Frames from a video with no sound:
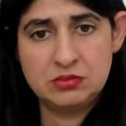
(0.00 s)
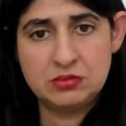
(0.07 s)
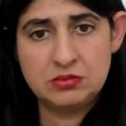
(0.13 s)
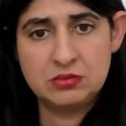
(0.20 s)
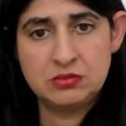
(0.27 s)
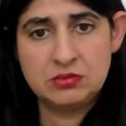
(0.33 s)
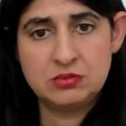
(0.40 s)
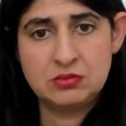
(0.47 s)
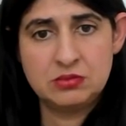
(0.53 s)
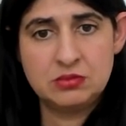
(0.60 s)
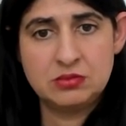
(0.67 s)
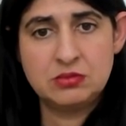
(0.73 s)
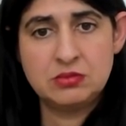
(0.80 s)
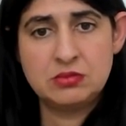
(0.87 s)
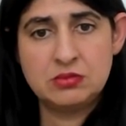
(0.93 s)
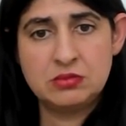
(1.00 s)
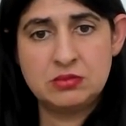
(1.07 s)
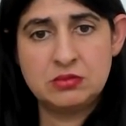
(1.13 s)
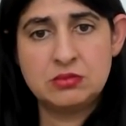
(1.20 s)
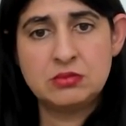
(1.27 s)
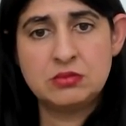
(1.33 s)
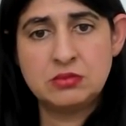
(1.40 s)

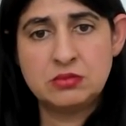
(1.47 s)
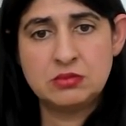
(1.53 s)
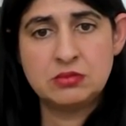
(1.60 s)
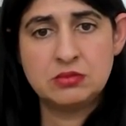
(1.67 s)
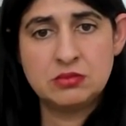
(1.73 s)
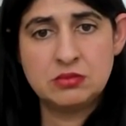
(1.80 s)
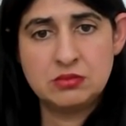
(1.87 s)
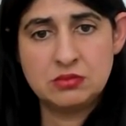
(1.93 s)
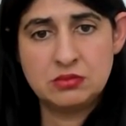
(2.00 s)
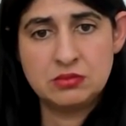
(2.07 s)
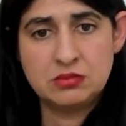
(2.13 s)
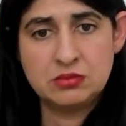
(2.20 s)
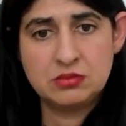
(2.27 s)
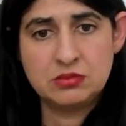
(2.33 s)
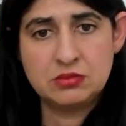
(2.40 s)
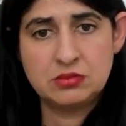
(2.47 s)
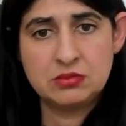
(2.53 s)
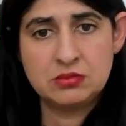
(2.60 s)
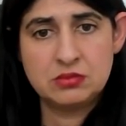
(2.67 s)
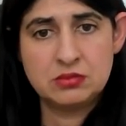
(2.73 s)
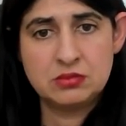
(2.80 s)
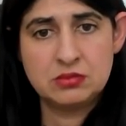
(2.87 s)

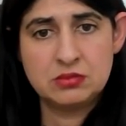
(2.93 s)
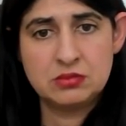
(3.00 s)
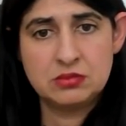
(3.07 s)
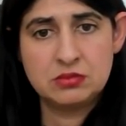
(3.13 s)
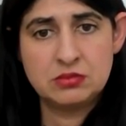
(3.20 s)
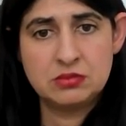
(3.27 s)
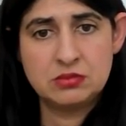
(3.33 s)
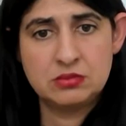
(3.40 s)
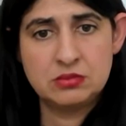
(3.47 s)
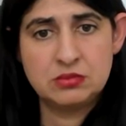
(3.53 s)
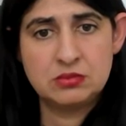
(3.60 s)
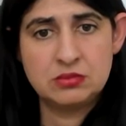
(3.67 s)
No words are spoken by the person on screen.